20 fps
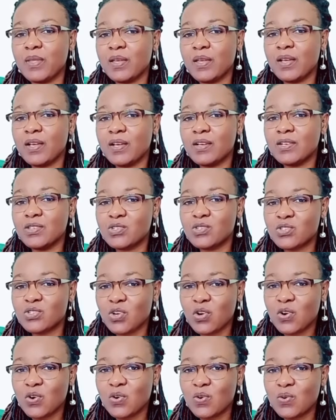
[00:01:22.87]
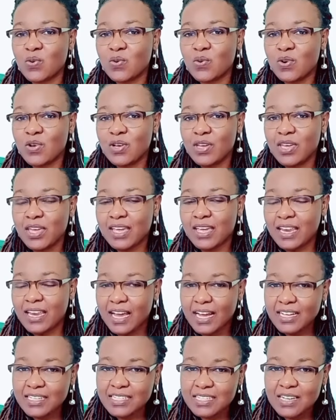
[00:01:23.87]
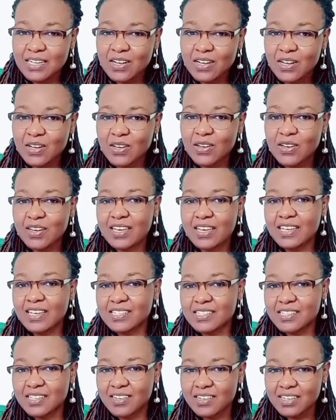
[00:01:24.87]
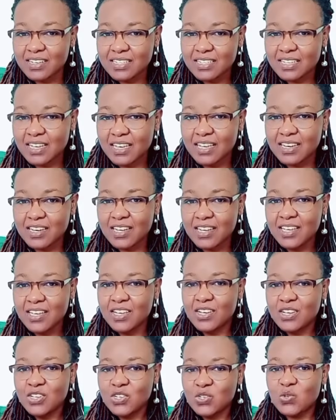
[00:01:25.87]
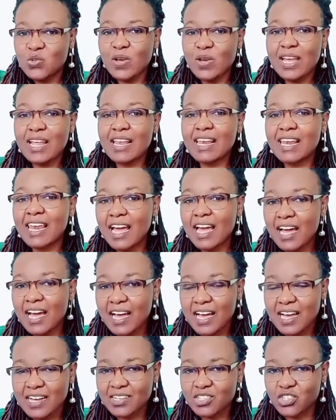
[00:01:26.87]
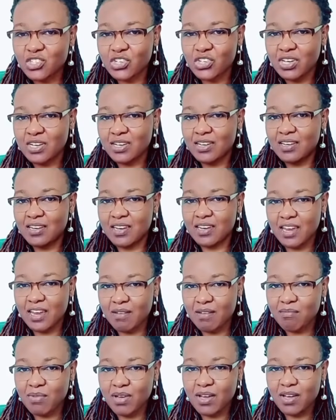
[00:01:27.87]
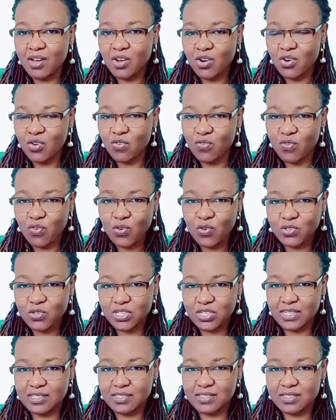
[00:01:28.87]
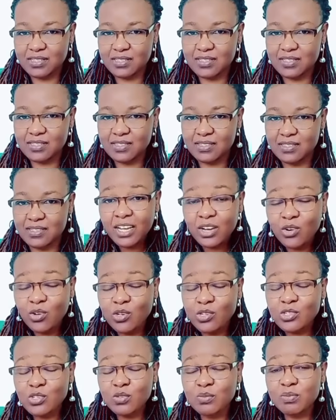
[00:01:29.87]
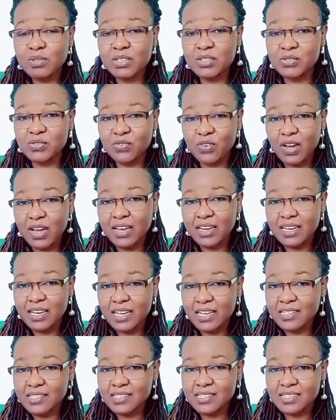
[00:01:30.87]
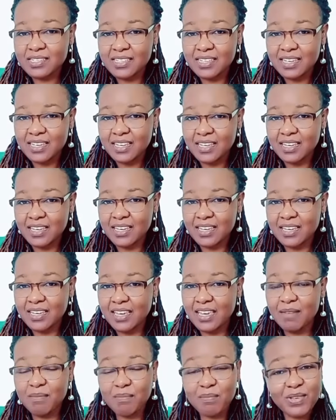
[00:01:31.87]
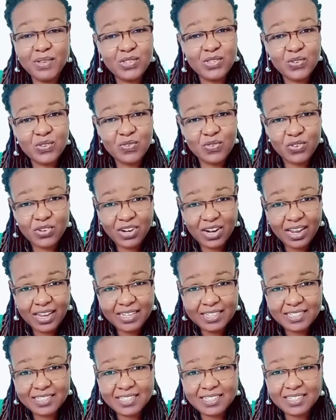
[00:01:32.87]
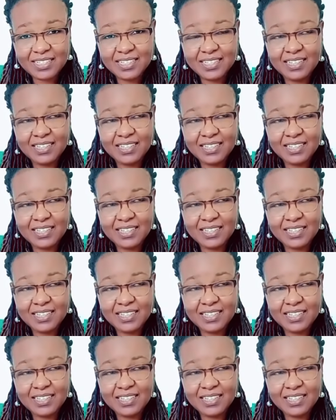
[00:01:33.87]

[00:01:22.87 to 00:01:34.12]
So an article is written to a large number of audience. An article can also be defined as a piece of writing